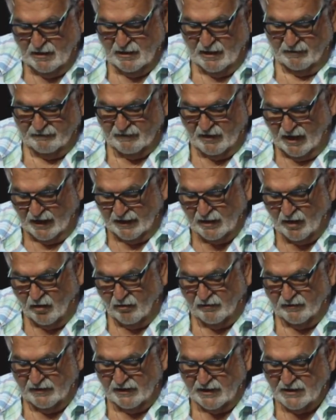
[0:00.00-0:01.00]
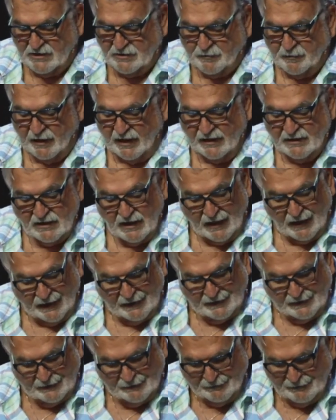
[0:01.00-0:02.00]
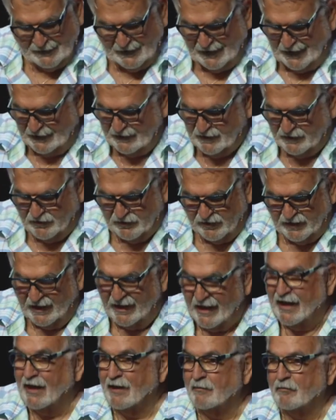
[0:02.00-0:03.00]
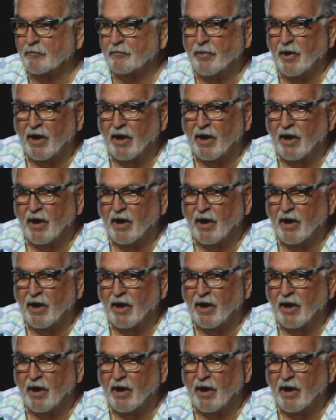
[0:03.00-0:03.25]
Now, I've gone over this, but I need to do it again.